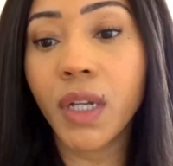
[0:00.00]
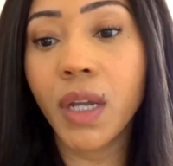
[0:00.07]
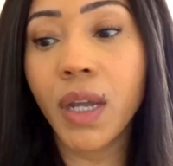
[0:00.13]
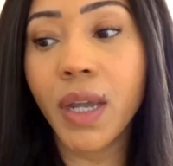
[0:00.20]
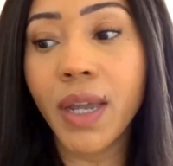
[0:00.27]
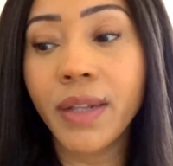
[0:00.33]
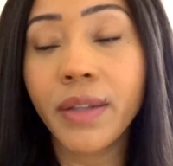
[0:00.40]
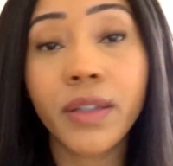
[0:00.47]

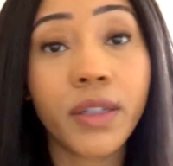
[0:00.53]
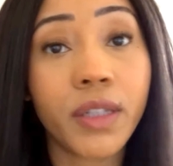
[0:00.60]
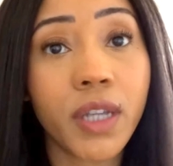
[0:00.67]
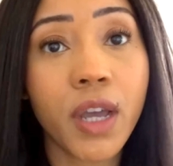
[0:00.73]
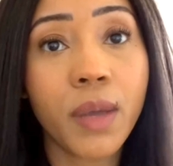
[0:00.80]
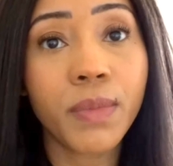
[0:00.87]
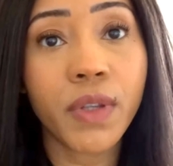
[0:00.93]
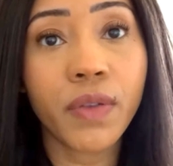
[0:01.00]
in
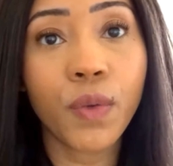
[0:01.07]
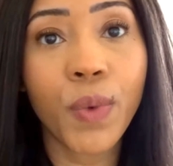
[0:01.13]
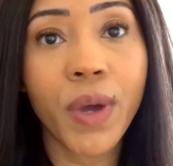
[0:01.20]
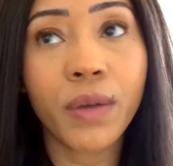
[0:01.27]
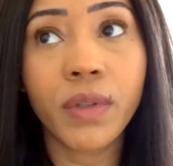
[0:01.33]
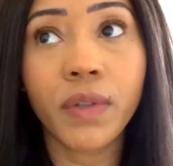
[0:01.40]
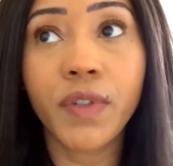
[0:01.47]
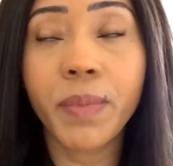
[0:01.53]
terms of the
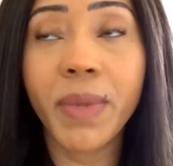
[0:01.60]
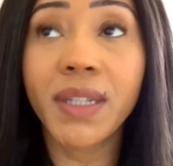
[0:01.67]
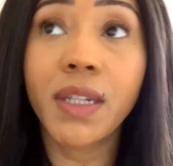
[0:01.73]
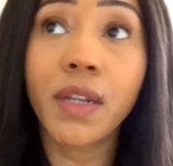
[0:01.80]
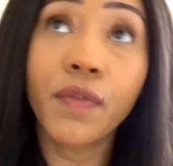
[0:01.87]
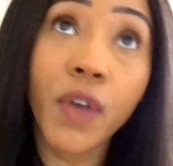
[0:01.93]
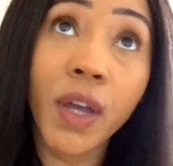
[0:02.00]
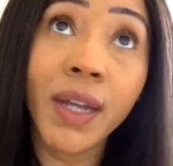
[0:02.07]
world of
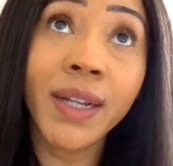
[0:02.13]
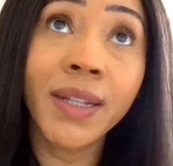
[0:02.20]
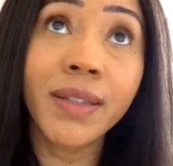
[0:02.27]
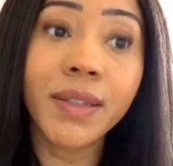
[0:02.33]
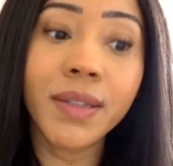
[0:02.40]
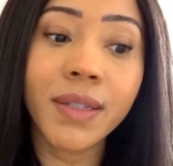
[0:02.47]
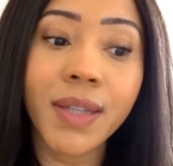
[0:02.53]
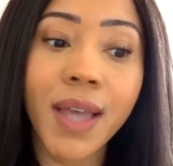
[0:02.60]
domestic
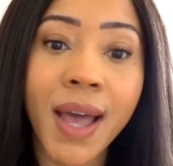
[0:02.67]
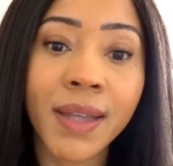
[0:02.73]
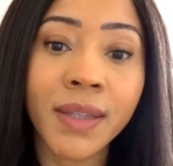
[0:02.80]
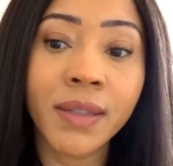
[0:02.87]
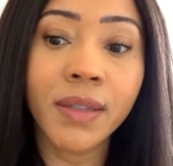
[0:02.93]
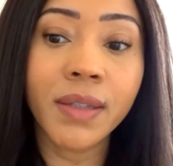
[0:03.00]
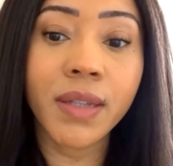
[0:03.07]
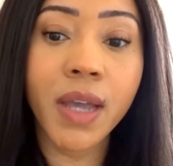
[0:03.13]
violence
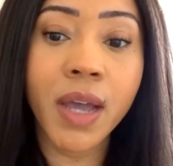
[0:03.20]
and